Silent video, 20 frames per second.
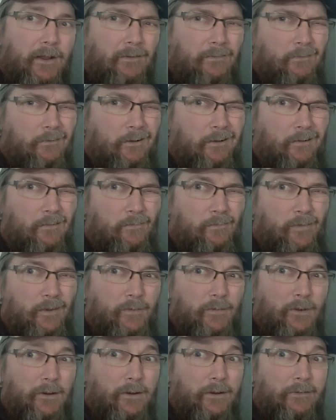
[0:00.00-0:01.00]
Well,
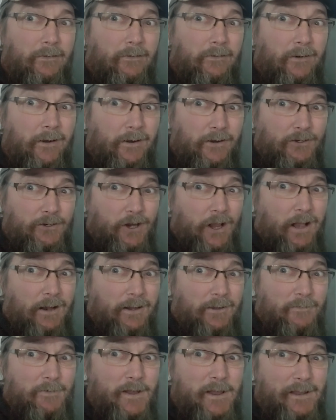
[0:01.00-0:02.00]
people are out there trying to shock
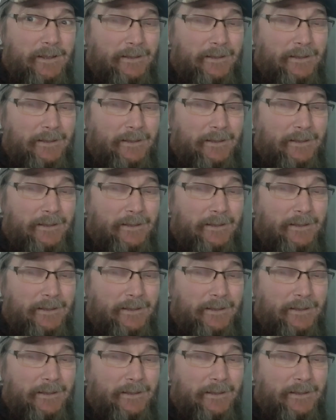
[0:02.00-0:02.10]
them,